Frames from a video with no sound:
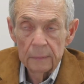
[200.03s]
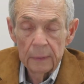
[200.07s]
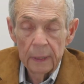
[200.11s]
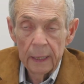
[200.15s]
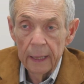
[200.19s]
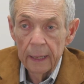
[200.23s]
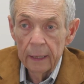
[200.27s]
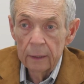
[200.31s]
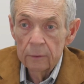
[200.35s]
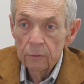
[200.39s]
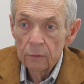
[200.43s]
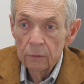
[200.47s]

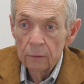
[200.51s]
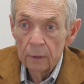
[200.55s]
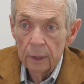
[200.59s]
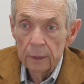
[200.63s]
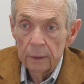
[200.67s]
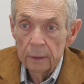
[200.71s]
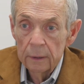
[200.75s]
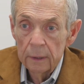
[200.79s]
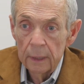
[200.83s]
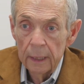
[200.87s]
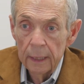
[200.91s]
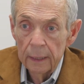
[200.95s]

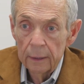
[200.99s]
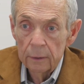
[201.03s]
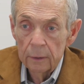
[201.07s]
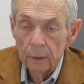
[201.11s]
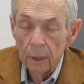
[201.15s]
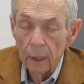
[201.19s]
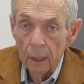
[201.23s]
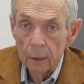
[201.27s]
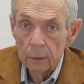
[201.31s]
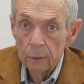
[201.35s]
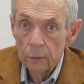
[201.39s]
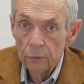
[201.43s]
Excellent. Now,
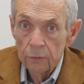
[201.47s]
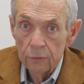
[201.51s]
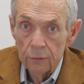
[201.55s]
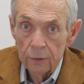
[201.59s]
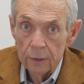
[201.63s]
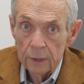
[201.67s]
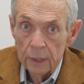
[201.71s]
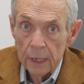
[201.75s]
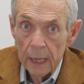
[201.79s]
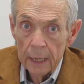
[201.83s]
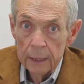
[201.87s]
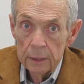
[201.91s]
Dr.
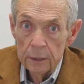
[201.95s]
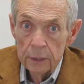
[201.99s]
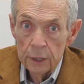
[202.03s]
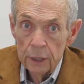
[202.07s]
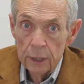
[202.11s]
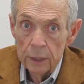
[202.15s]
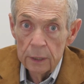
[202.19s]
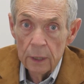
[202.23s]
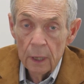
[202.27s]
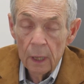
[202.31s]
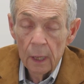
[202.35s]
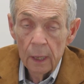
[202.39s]

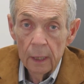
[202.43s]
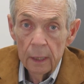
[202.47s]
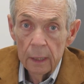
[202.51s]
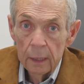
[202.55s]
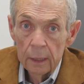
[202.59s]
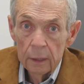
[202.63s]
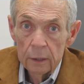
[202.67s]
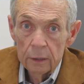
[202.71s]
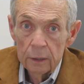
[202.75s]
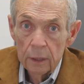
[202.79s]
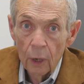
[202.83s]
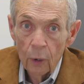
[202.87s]
Sadeghi
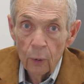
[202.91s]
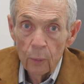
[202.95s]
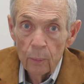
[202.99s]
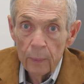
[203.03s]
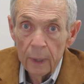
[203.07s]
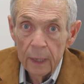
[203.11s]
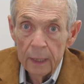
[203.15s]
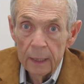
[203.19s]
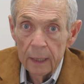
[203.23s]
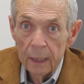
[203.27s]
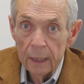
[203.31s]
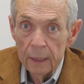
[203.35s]
told
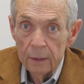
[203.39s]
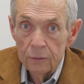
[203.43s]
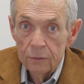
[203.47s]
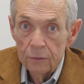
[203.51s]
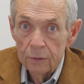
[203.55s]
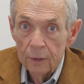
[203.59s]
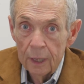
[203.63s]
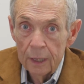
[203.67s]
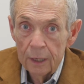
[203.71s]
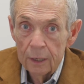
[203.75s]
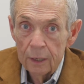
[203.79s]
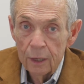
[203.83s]
me, he
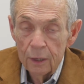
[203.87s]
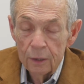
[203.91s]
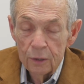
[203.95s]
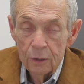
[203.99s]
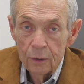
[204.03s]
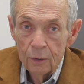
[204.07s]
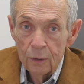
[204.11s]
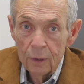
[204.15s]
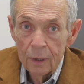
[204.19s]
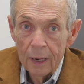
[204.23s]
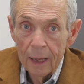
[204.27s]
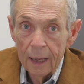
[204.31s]
said,
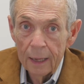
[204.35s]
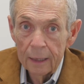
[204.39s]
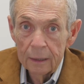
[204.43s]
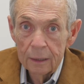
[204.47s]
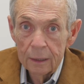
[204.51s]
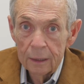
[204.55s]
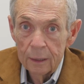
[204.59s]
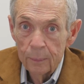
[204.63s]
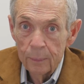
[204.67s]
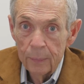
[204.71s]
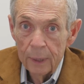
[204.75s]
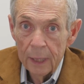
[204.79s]
you're not
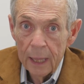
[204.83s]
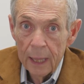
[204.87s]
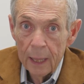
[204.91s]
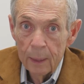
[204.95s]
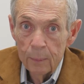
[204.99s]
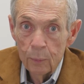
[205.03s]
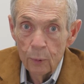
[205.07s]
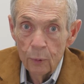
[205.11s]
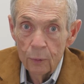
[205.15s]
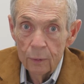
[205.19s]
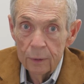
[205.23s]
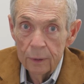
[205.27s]
going to be
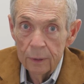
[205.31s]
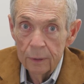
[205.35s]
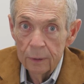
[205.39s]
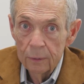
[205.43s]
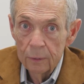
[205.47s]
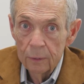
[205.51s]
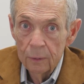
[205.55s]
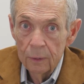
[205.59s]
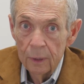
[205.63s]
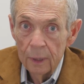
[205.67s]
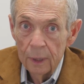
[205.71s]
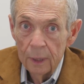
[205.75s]
able
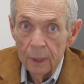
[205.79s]
to